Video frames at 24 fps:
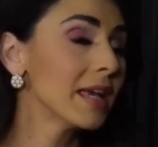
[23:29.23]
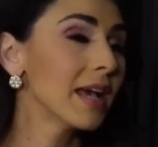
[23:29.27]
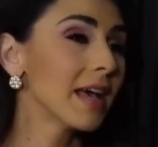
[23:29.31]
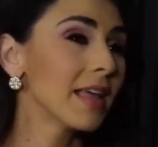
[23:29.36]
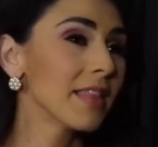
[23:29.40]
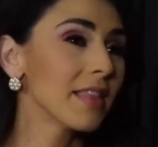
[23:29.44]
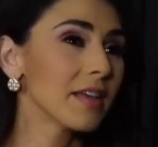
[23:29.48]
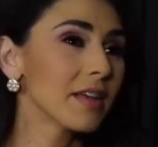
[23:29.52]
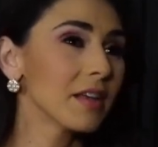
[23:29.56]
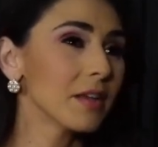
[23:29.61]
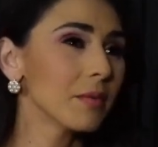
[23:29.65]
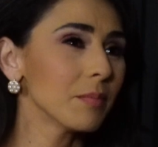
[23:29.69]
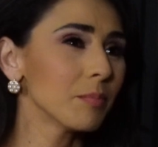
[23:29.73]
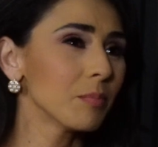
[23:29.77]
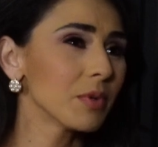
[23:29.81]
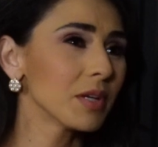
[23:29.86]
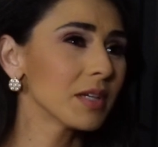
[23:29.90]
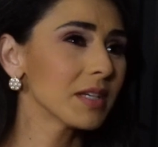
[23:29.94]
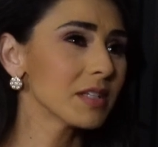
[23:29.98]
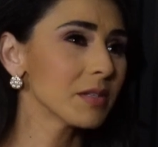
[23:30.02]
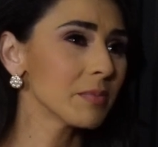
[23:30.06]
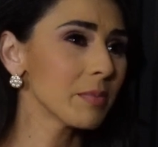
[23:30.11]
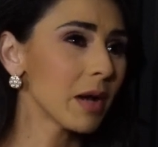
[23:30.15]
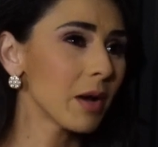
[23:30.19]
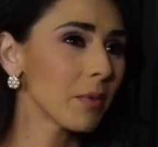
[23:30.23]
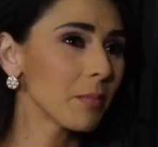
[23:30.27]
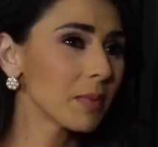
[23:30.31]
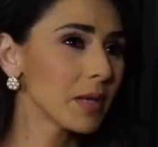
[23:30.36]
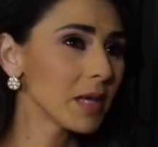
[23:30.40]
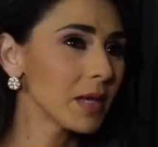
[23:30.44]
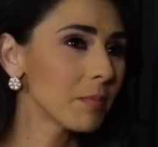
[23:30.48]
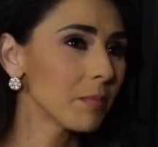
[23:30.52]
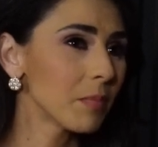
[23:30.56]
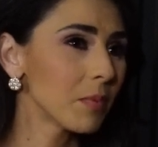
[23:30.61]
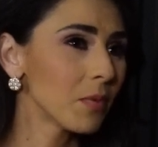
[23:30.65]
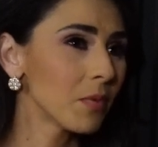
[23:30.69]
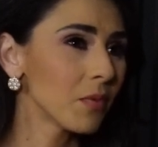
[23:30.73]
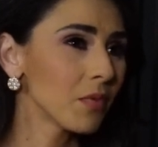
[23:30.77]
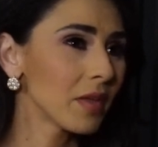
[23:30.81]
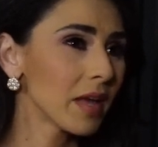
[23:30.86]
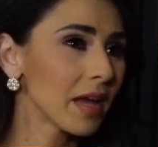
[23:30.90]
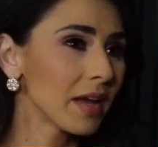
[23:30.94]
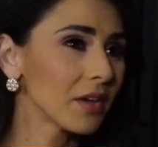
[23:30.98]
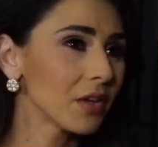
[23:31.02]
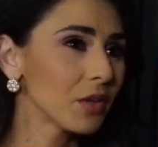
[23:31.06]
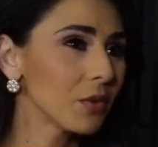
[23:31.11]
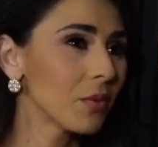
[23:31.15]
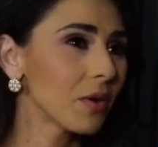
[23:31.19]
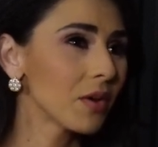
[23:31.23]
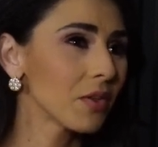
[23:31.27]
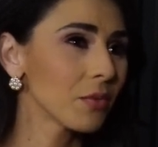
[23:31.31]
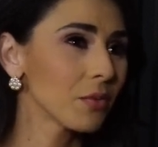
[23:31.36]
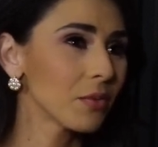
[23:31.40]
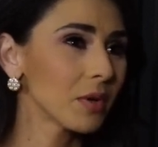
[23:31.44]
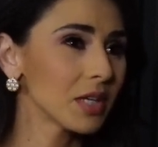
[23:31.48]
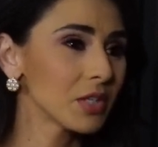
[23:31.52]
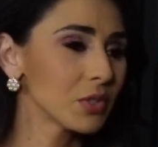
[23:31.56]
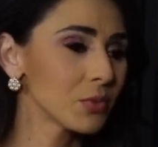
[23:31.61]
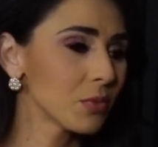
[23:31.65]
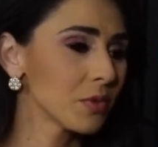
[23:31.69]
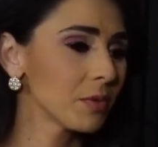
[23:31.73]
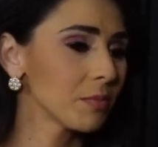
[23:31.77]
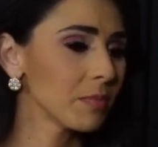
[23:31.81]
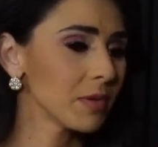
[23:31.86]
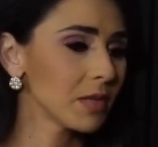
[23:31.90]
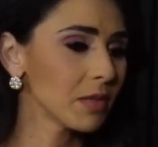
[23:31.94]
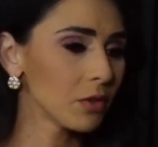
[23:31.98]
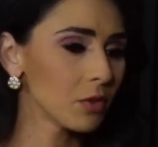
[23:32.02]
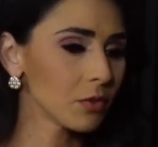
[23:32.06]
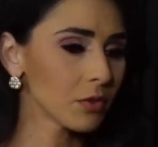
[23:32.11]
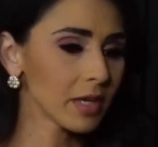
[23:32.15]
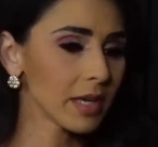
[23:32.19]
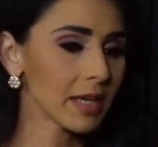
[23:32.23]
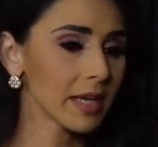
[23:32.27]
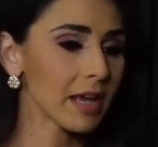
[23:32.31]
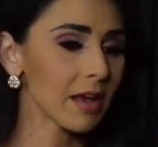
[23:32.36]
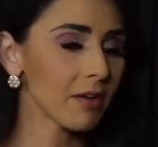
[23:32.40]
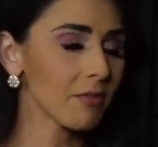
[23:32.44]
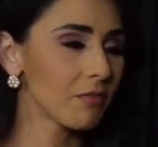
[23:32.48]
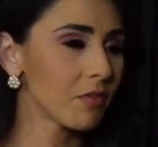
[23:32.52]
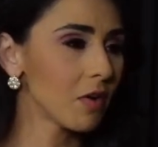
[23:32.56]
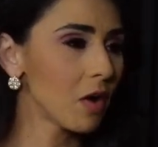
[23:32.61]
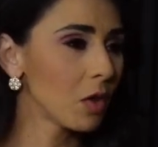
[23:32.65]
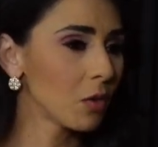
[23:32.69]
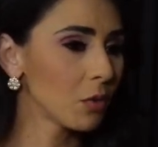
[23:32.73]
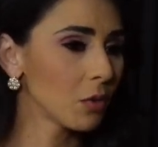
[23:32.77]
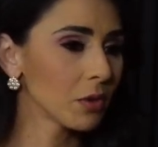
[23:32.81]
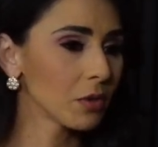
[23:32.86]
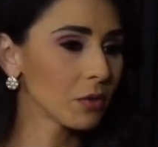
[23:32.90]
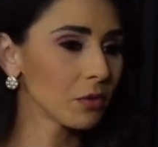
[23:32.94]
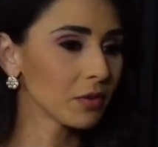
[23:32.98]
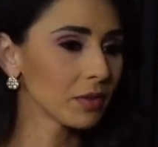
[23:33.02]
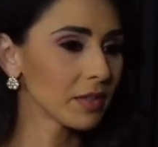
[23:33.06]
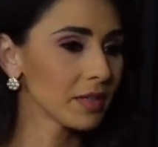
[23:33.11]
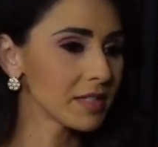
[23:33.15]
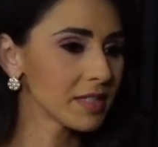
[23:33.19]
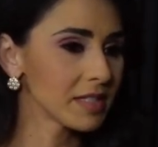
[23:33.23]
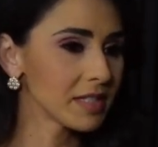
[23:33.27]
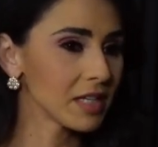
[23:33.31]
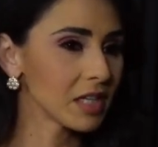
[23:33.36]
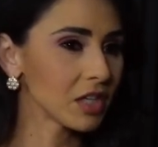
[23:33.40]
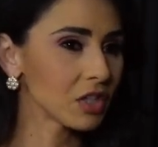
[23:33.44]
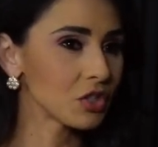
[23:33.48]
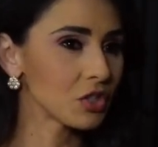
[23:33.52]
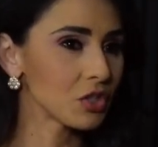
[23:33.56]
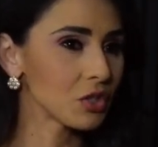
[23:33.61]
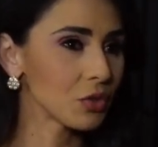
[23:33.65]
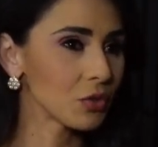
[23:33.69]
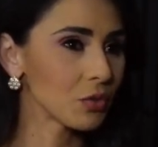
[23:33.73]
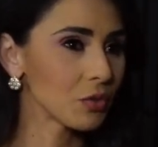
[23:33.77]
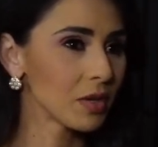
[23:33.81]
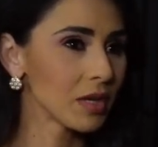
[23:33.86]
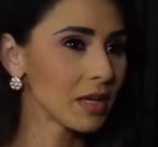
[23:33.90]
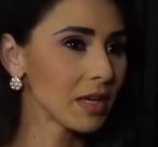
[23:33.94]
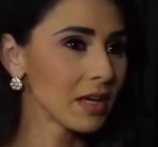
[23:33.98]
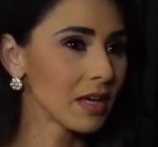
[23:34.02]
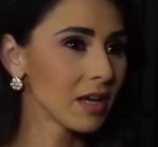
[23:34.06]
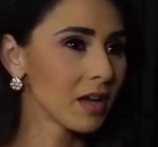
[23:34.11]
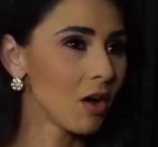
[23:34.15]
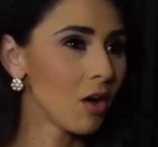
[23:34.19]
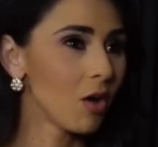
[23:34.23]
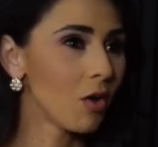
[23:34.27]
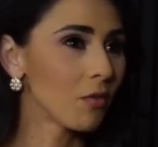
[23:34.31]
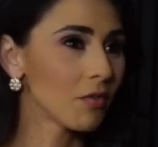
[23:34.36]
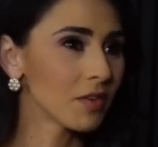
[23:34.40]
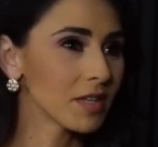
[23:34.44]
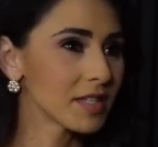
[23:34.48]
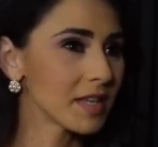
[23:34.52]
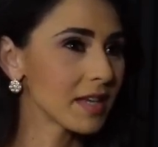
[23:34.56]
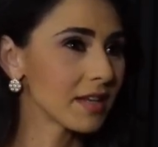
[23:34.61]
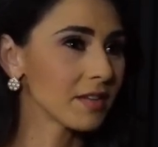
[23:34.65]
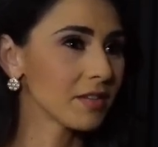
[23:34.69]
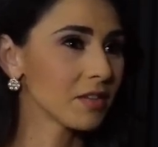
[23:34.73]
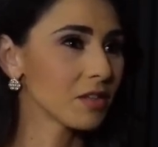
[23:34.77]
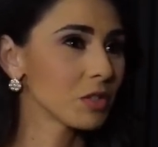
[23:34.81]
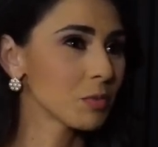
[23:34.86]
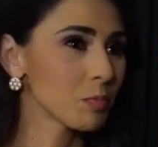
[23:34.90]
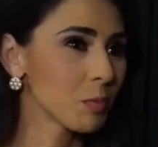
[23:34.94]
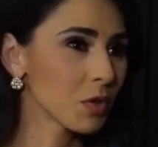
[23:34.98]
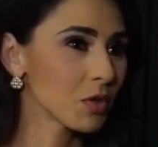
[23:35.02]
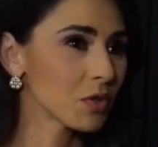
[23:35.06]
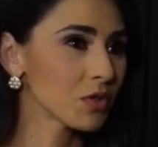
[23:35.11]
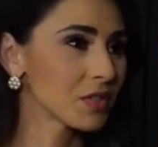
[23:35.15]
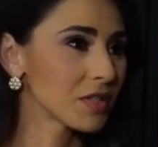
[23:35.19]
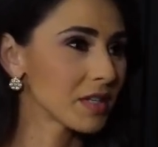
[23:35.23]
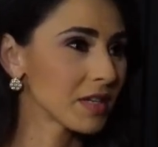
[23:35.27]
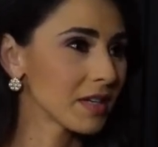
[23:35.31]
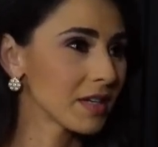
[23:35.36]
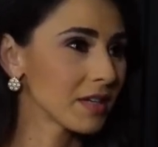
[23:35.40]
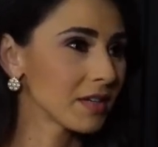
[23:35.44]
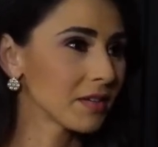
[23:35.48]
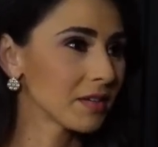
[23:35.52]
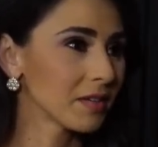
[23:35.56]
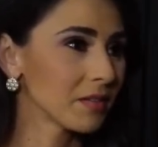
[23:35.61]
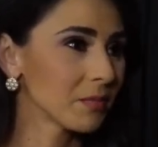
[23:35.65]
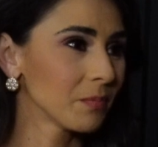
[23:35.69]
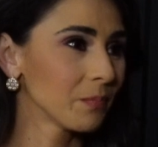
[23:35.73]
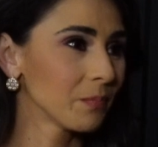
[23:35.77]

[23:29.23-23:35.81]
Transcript: And then it brings about people that you otherwise wouldn't be looking at, following, or listening to. All of a sudden, this person